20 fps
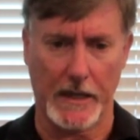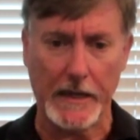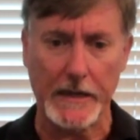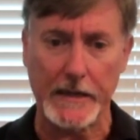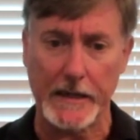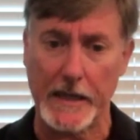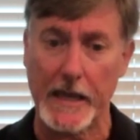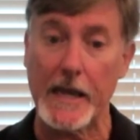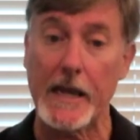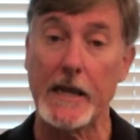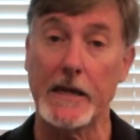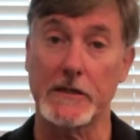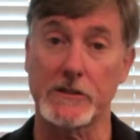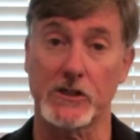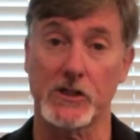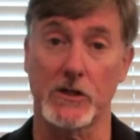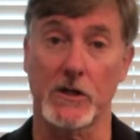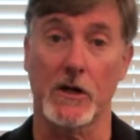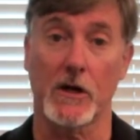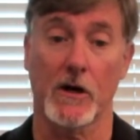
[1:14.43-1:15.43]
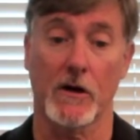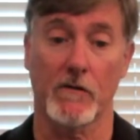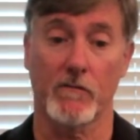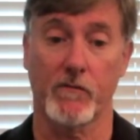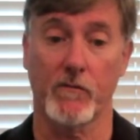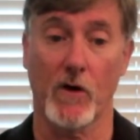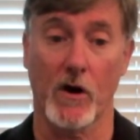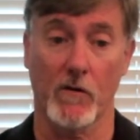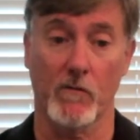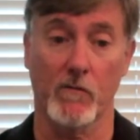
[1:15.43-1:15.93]
indication
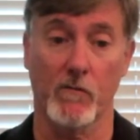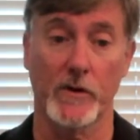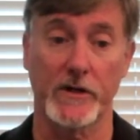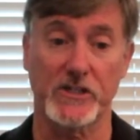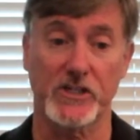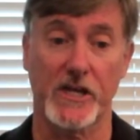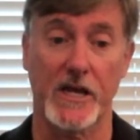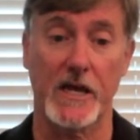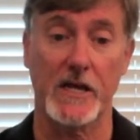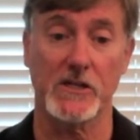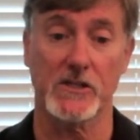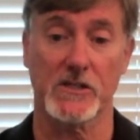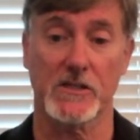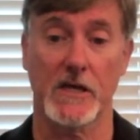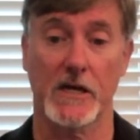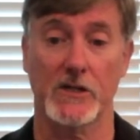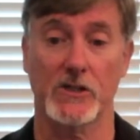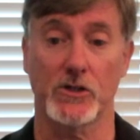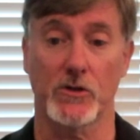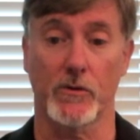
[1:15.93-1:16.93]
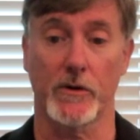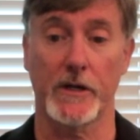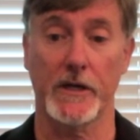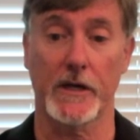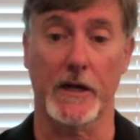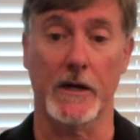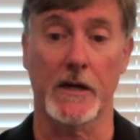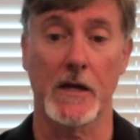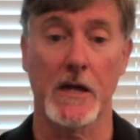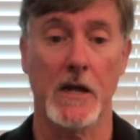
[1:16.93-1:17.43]
of, of which case that you're
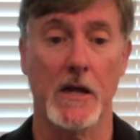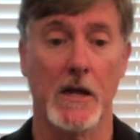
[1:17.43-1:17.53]
in.